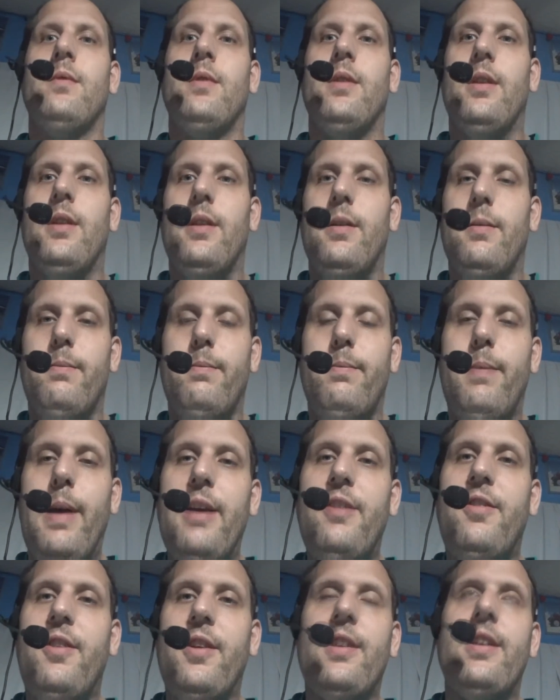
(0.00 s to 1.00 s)

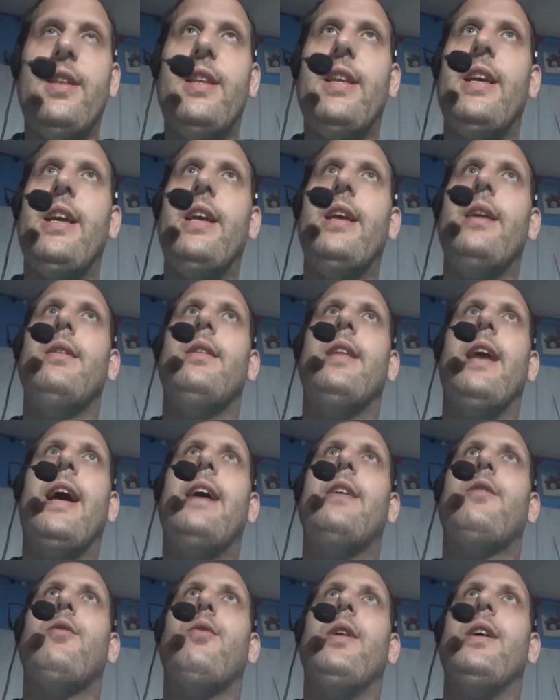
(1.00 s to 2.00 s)
Basically, that's
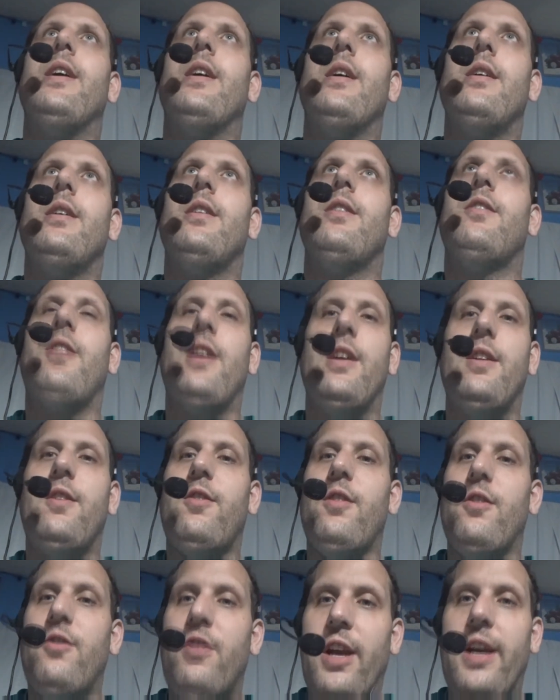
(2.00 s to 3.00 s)
what sends the check
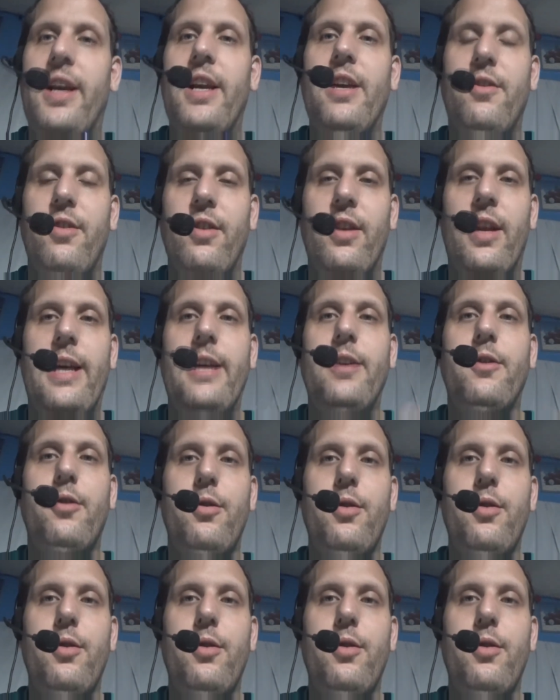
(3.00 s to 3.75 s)
engine light to you.